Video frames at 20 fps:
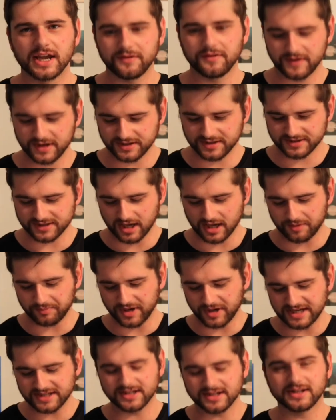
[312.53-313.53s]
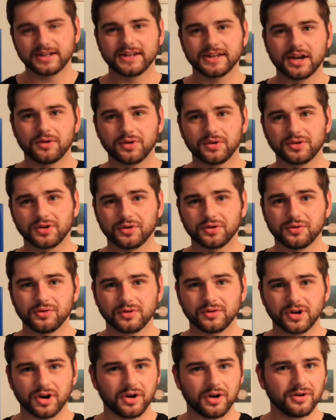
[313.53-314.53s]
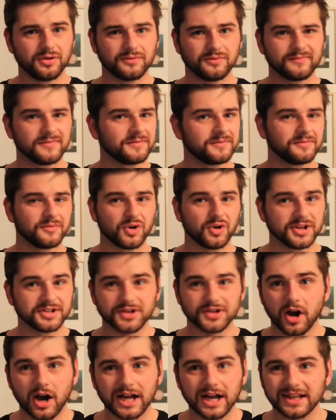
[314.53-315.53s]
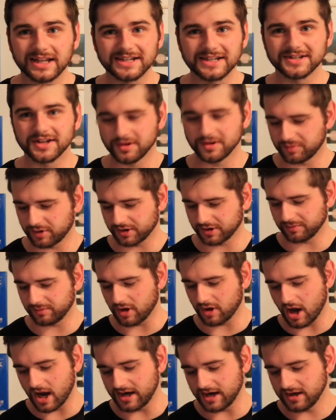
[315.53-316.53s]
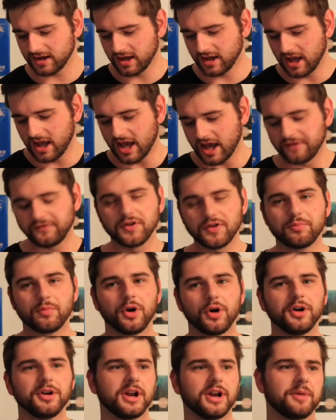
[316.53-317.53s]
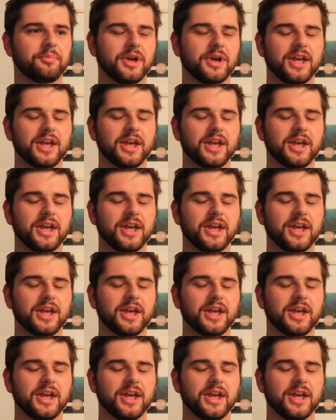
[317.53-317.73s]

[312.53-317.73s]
savings. Basically, that would go entirely to the bottom line. If you put a